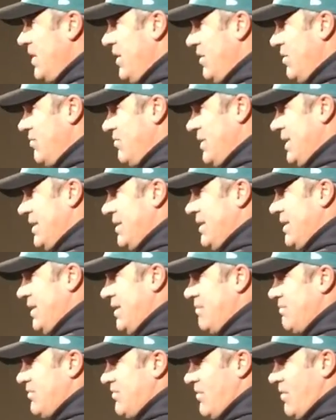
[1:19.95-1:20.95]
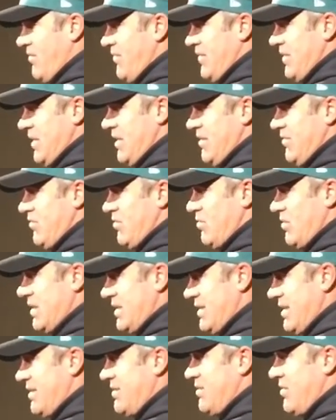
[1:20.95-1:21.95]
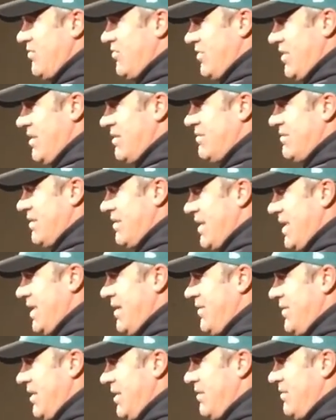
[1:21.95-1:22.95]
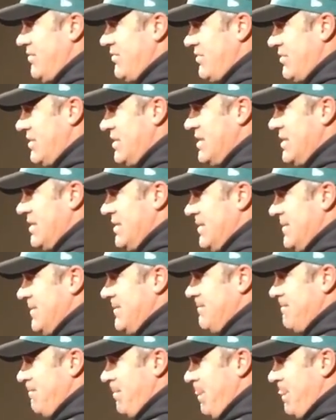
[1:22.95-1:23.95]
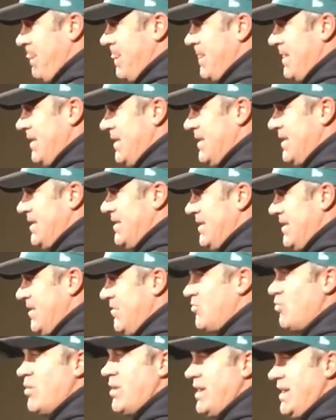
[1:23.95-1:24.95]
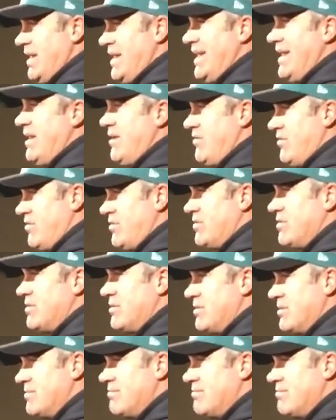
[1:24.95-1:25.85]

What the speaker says: you know, get himself in the end zone, get that touchdown tonight, I think is what he needs.